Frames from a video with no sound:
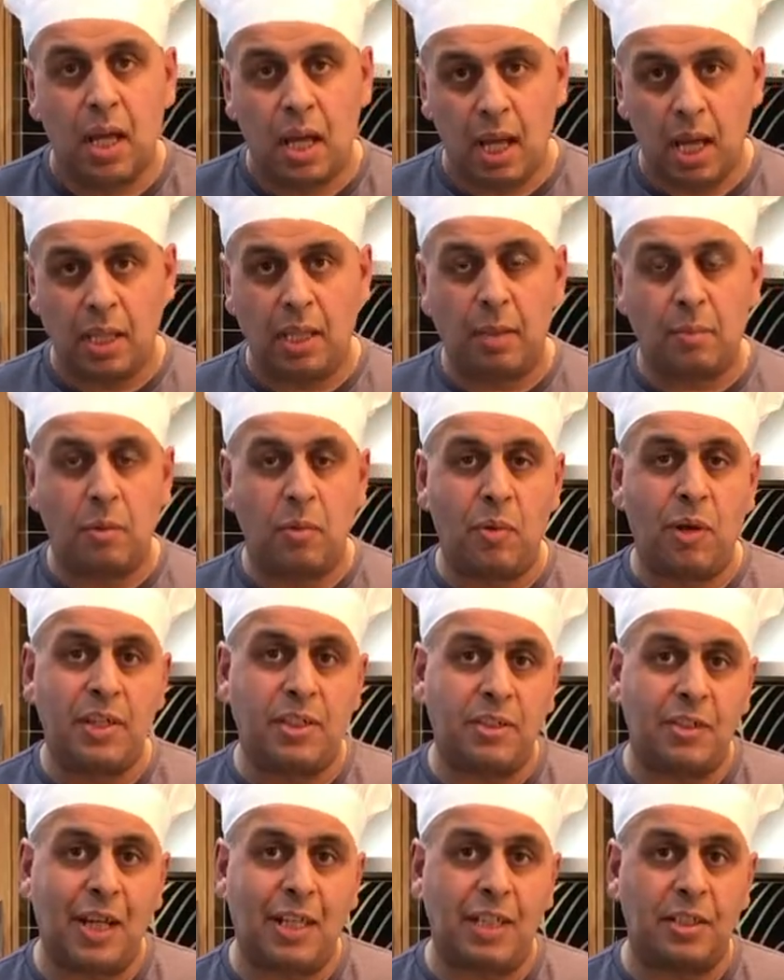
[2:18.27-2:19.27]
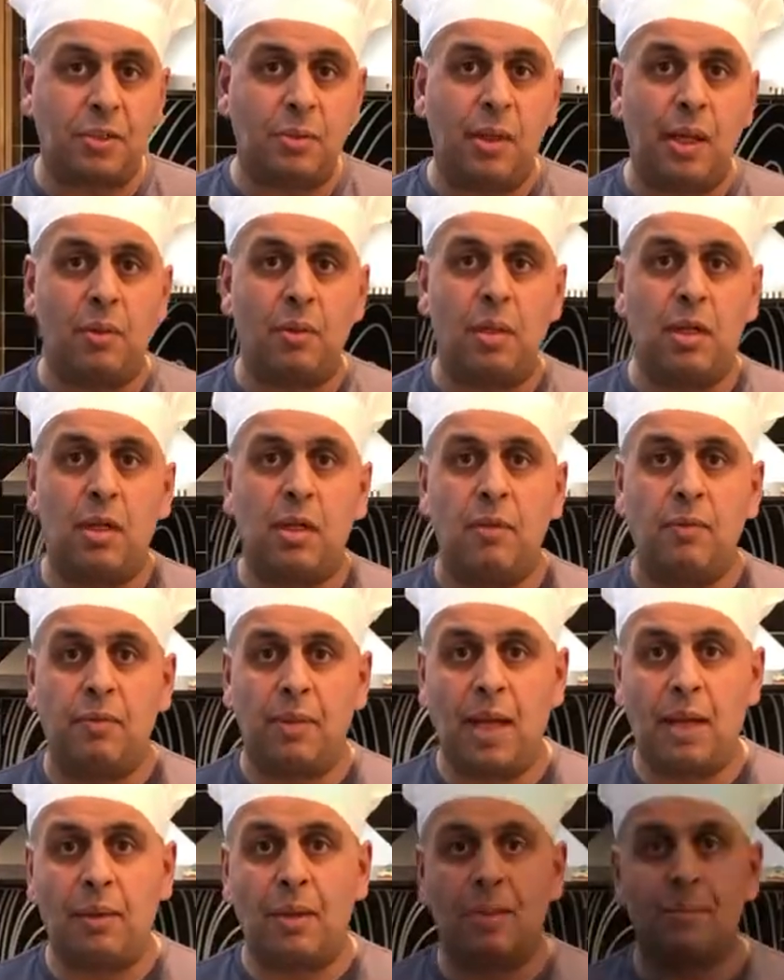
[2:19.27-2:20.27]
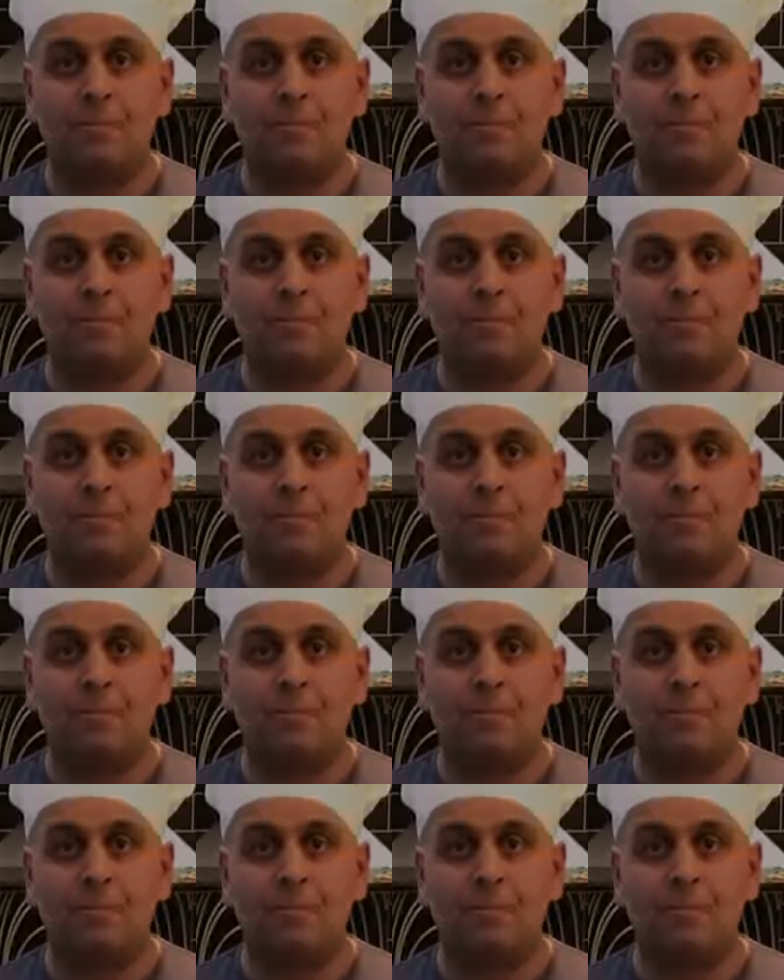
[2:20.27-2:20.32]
and then we're ready to add it to our flour.